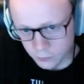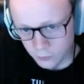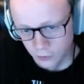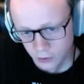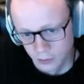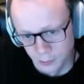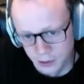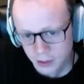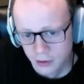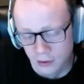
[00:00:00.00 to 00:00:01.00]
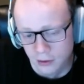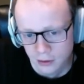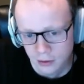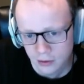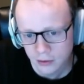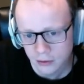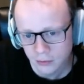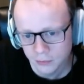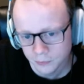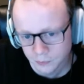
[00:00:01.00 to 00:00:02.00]
from 0 to,
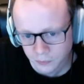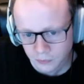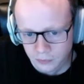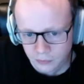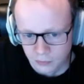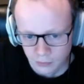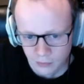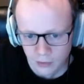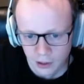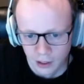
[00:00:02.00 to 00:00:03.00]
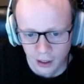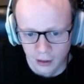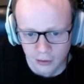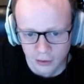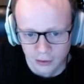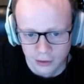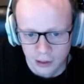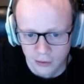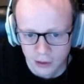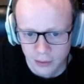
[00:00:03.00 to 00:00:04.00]
I don't know,
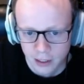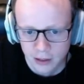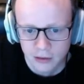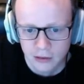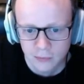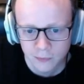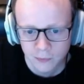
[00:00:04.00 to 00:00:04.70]
$70,